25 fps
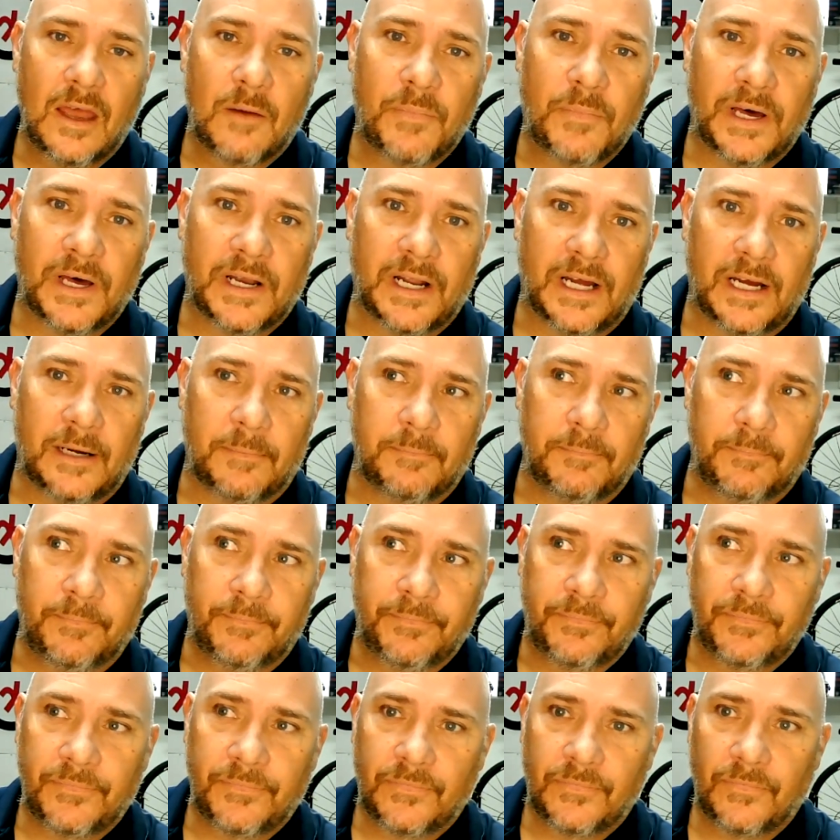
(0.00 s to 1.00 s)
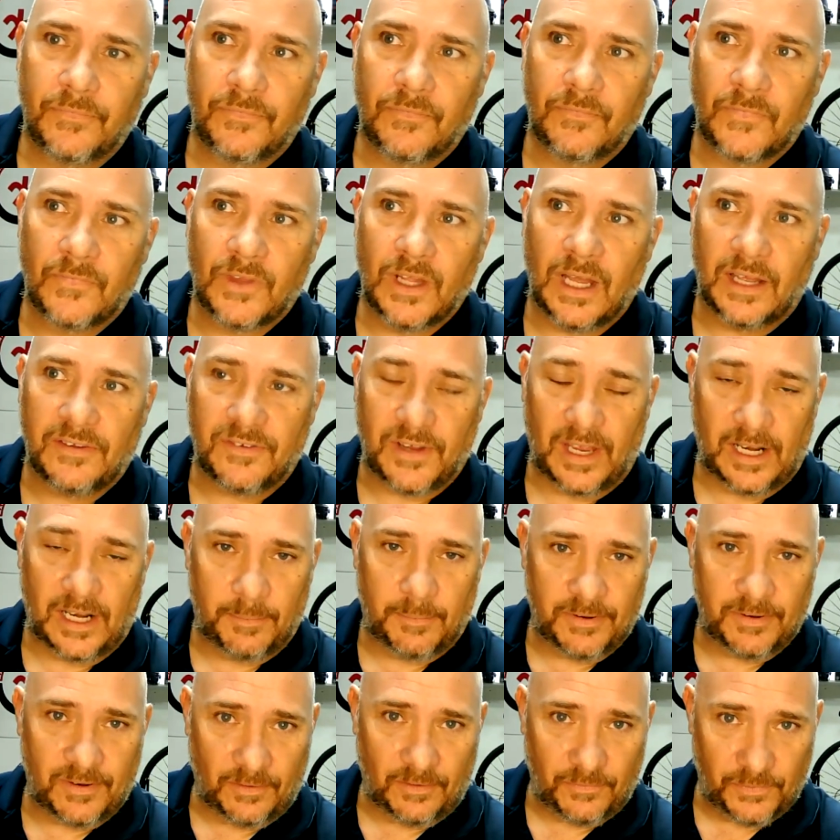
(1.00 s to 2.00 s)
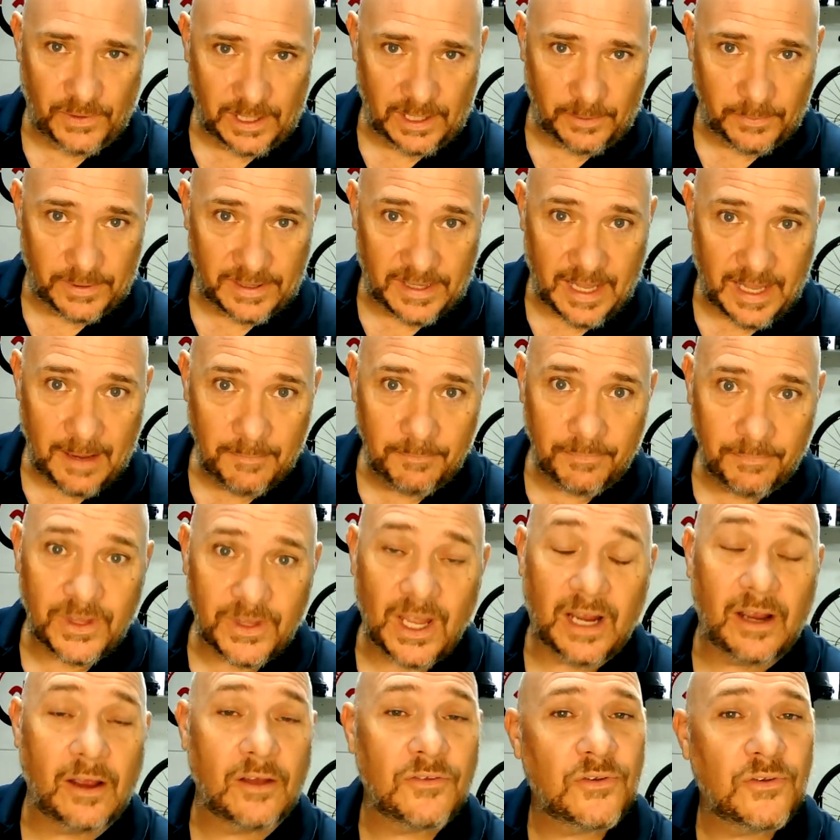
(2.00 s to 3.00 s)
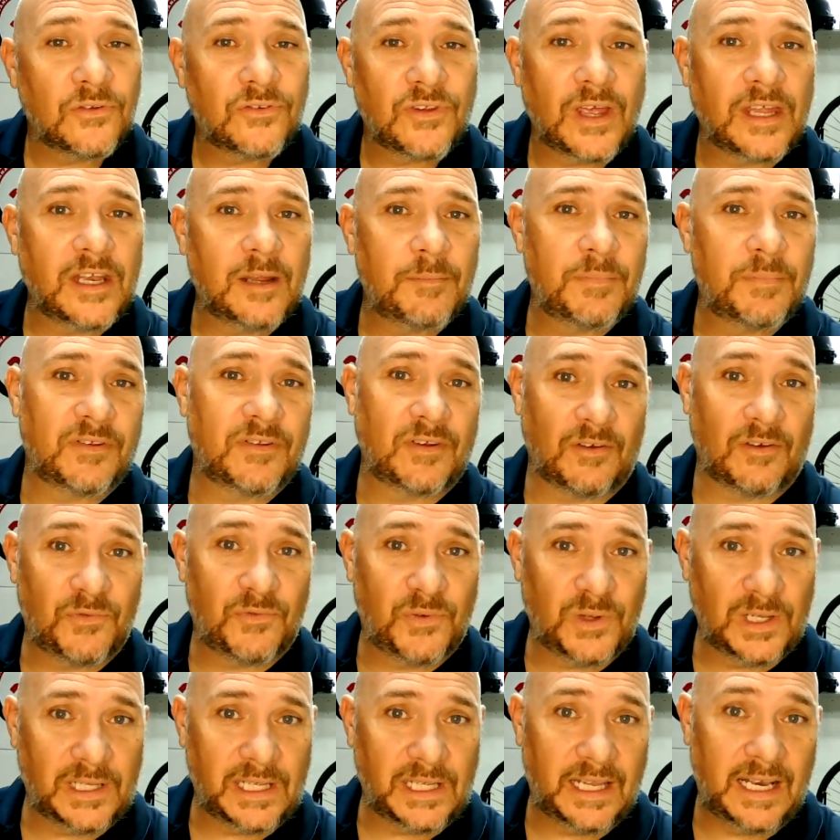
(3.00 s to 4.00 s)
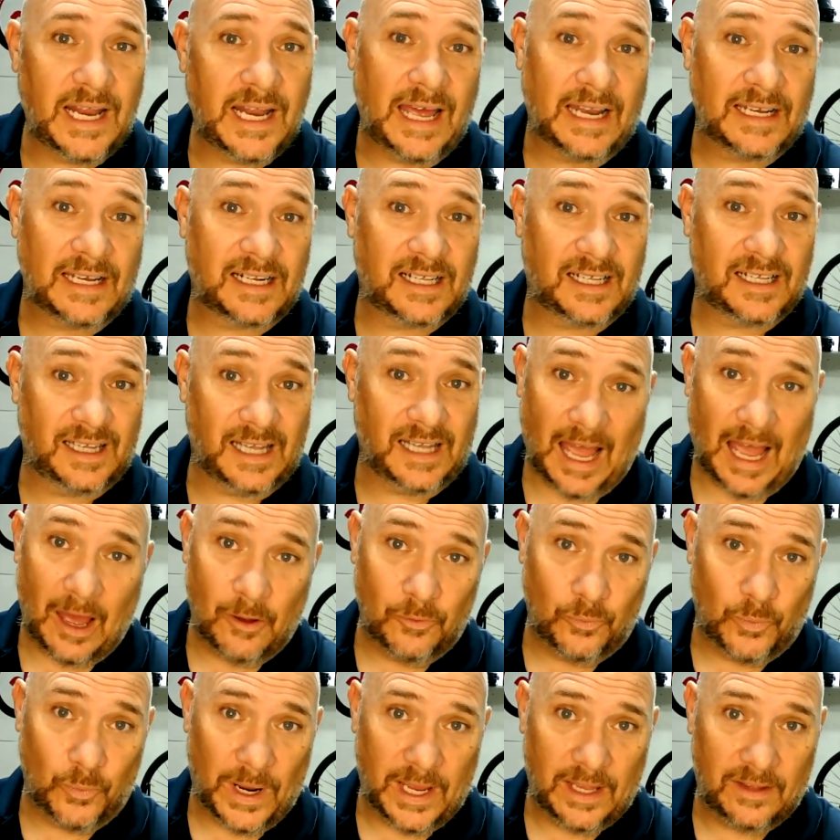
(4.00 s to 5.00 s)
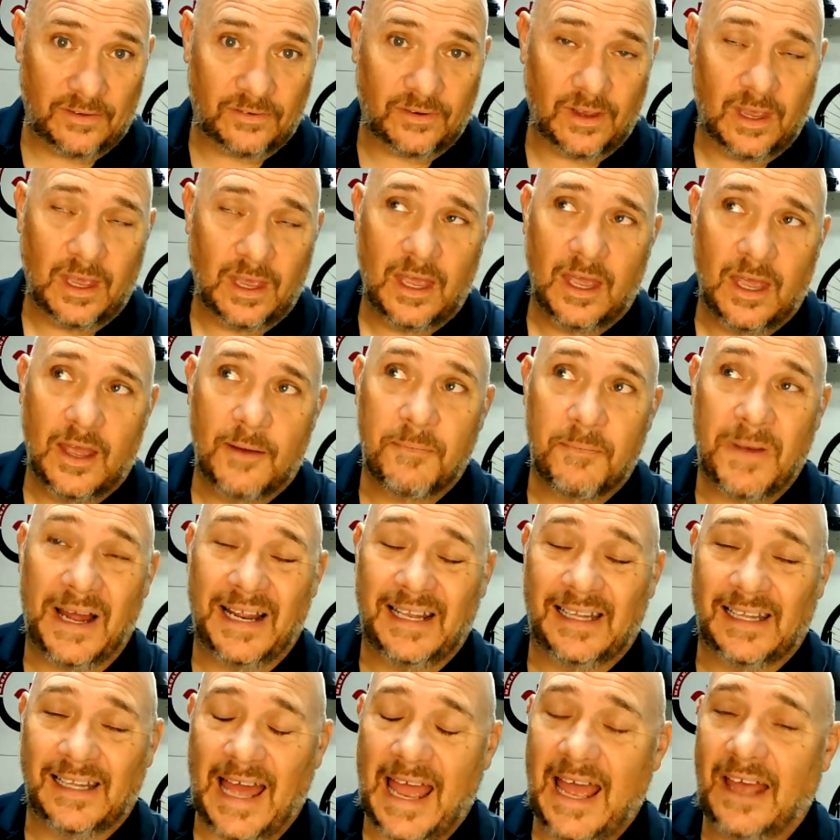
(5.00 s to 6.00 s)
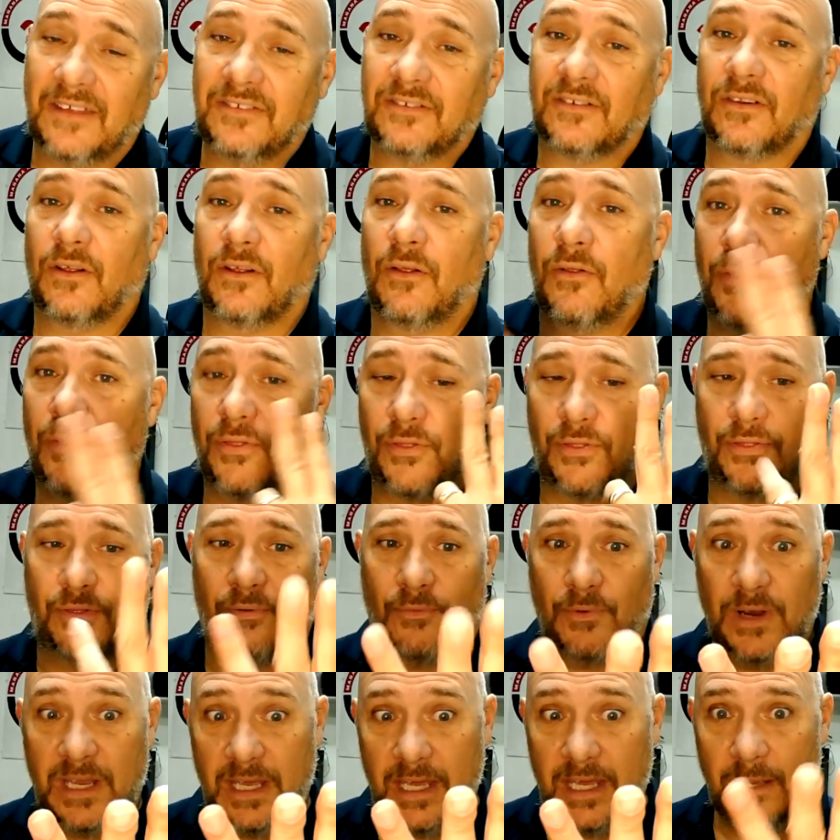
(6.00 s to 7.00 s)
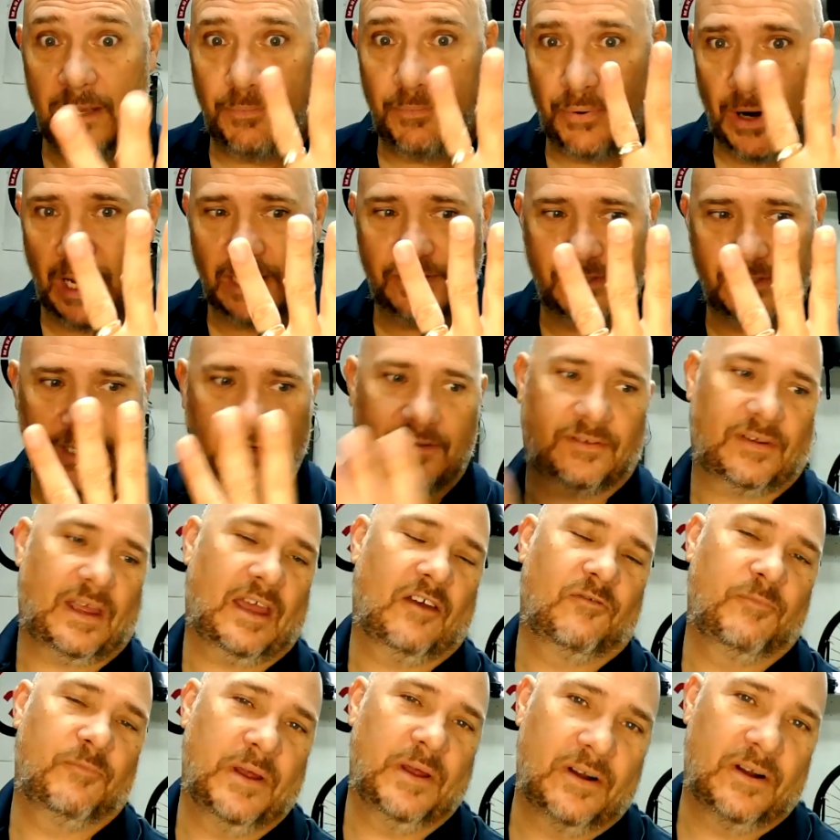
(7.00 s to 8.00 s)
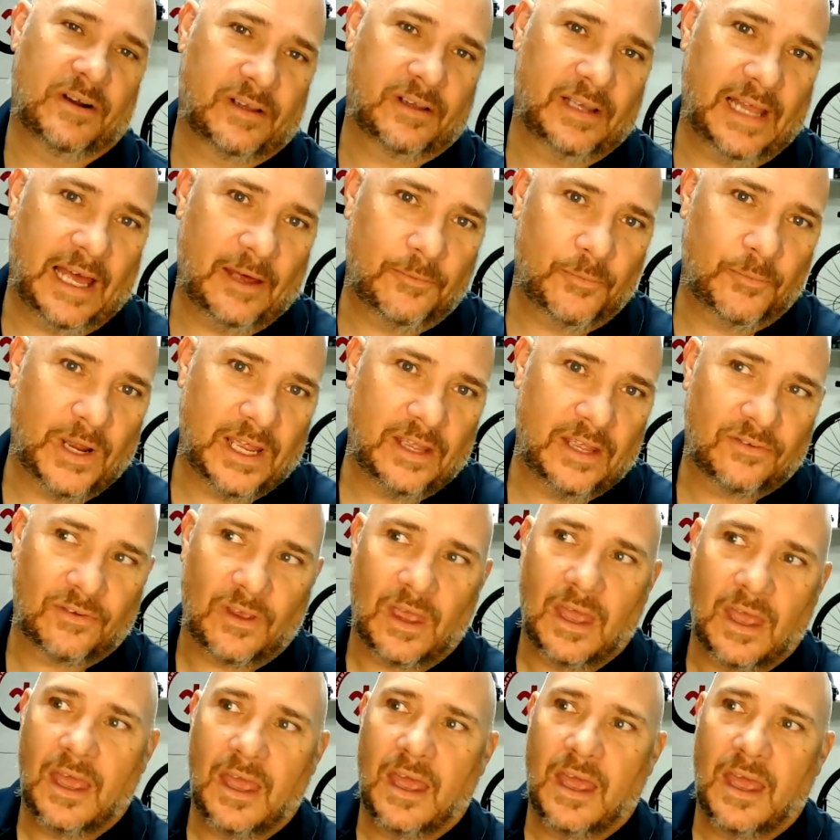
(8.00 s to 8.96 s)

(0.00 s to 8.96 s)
But I signed up as an affiliate with them. I also signed up as an affiliate at Cloudways. My last 3 projects have been on Cloudways.